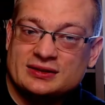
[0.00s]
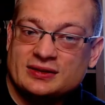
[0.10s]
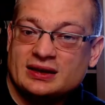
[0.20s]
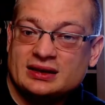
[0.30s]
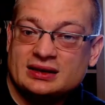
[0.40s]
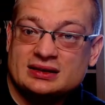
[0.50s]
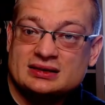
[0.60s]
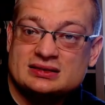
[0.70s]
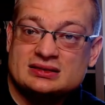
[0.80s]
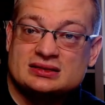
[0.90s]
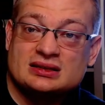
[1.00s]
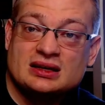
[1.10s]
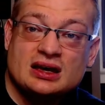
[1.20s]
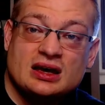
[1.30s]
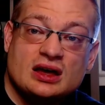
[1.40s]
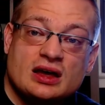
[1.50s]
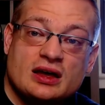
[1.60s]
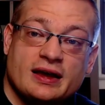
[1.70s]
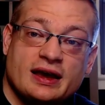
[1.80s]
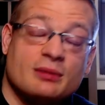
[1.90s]
think it is,
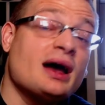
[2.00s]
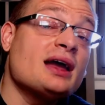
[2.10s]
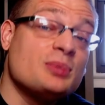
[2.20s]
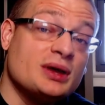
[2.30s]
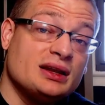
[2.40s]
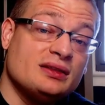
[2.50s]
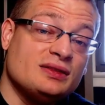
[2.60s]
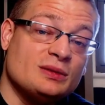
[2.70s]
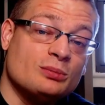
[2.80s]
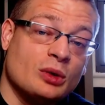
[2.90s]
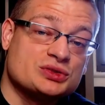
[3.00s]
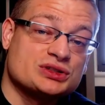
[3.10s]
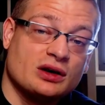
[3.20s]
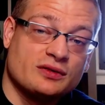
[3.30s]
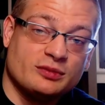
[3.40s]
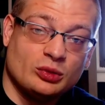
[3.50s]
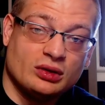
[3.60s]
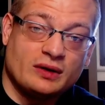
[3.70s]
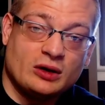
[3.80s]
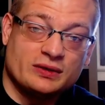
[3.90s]
in my opinion, the most comfortable
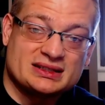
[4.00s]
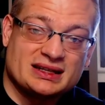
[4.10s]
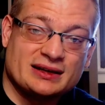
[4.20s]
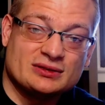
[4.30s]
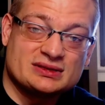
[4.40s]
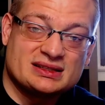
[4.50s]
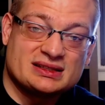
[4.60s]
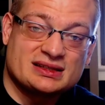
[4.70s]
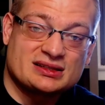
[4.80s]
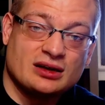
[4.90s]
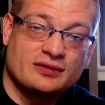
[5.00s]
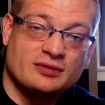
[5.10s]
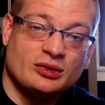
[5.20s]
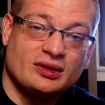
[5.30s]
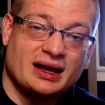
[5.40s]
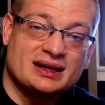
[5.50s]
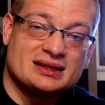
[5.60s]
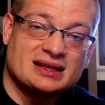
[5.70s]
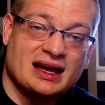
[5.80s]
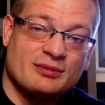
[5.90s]
of all the styles. This is as comfortable
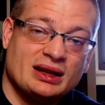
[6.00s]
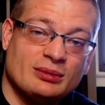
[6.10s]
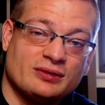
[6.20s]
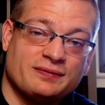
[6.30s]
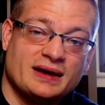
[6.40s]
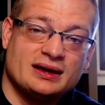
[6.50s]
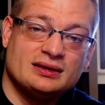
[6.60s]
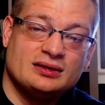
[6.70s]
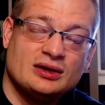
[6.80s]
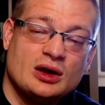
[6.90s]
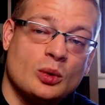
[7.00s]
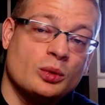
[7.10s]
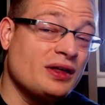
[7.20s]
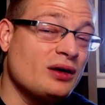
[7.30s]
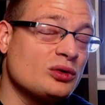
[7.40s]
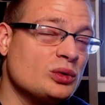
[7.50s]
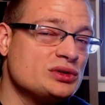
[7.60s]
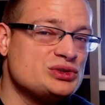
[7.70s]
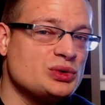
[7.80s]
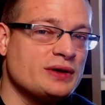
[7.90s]
as I've been able to find without
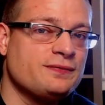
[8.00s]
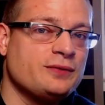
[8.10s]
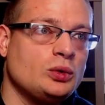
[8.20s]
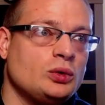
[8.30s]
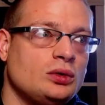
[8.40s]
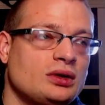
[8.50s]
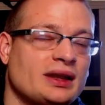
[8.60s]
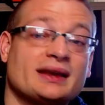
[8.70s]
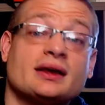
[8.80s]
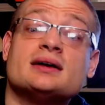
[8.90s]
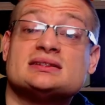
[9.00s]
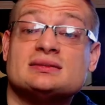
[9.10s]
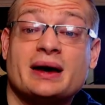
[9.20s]
going to a full, like, custom